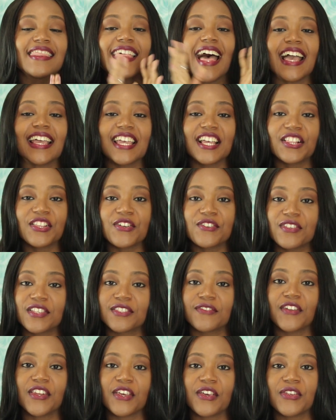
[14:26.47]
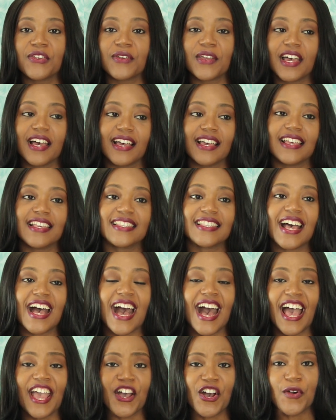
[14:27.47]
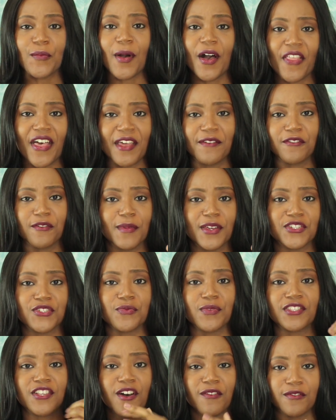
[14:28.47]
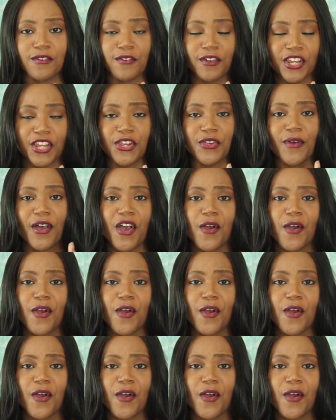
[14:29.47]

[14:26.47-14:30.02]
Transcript: That concludes this video, you guys. I hope all that information was helpful to you.